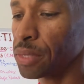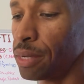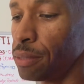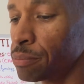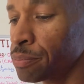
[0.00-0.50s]

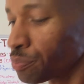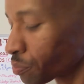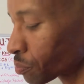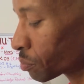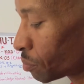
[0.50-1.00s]
Okay,
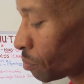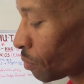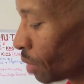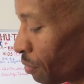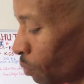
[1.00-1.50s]

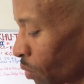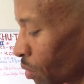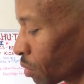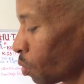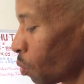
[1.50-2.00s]
and then we're
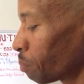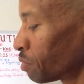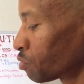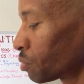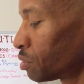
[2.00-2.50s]
going to go up
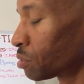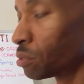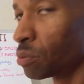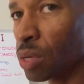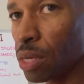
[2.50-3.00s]
the tree
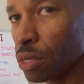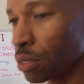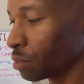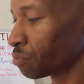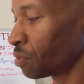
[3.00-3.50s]
to
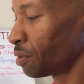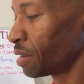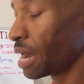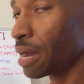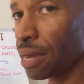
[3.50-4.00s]
sphere
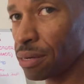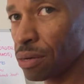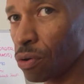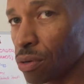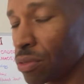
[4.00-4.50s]
9,
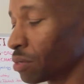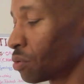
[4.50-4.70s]
or